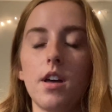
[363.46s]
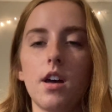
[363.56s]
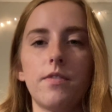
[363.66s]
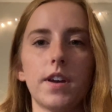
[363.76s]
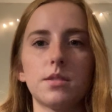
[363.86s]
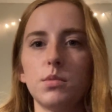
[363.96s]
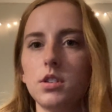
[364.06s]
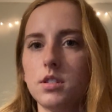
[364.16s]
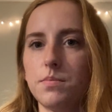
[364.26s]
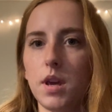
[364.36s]
affects
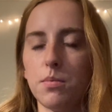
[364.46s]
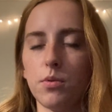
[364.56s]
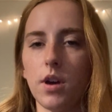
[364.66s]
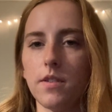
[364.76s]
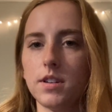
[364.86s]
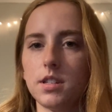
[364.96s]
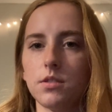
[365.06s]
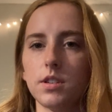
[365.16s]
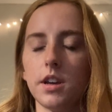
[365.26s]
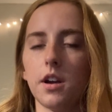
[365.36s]
millions of people every
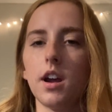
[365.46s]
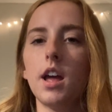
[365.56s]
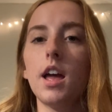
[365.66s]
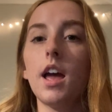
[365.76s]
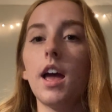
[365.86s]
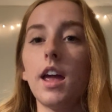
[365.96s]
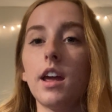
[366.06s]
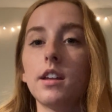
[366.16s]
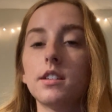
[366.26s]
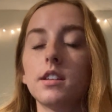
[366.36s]
single year.
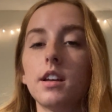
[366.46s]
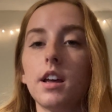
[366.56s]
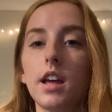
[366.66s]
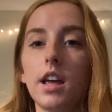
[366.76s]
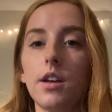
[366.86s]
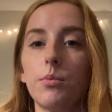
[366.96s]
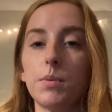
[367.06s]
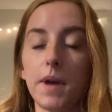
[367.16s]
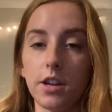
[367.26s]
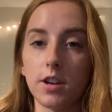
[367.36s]
And
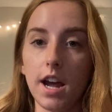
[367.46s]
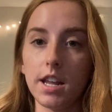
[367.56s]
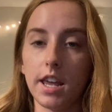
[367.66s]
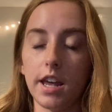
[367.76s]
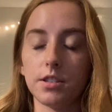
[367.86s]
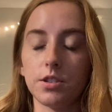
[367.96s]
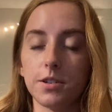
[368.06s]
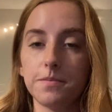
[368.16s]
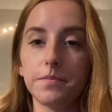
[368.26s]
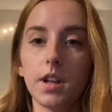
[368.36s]
with pancreatic
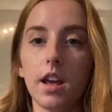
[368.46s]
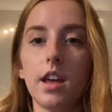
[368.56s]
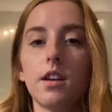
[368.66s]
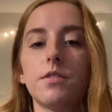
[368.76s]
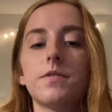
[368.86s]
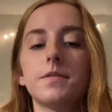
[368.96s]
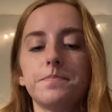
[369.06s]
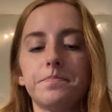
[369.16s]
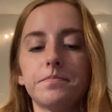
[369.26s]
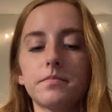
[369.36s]
cancer, if
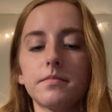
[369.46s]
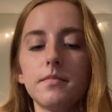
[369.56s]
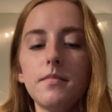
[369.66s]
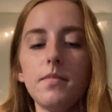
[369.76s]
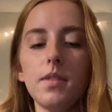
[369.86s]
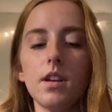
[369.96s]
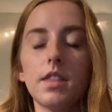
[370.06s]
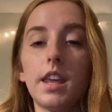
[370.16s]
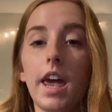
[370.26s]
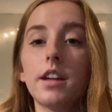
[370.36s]

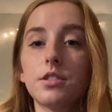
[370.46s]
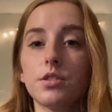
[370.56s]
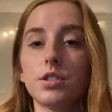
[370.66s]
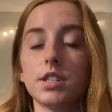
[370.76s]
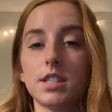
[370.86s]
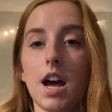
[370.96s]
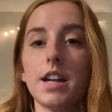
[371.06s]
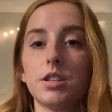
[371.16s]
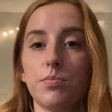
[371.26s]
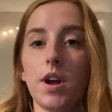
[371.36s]
the cancer does
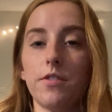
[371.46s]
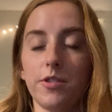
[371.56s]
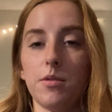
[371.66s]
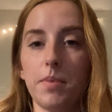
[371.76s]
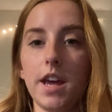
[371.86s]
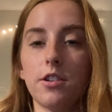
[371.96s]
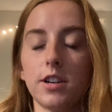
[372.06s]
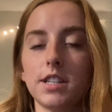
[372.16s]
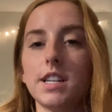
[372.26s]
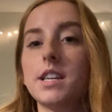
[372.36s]
not spread from the
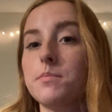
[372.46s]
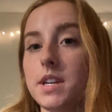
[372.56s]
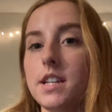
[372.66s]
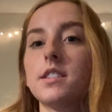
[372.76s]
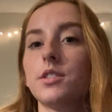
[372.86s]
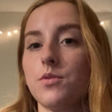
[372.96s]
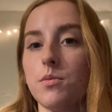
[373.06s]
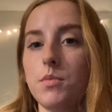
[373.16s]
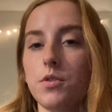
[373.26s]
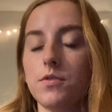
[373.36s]
pancreas, it can be easily
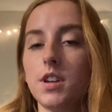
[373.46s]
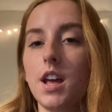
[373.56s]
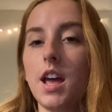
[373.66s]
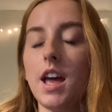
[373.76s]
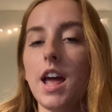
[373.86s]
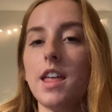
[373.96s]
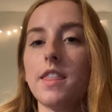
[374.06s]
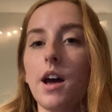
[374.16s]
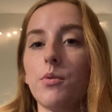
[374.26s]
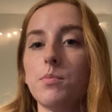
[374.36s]
removed. And
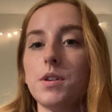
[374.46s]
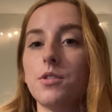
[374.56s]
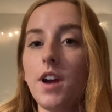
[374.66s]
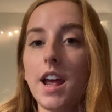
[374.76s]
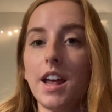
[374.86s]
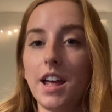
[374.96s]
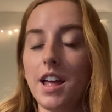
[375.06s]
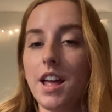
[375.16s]
that would be great,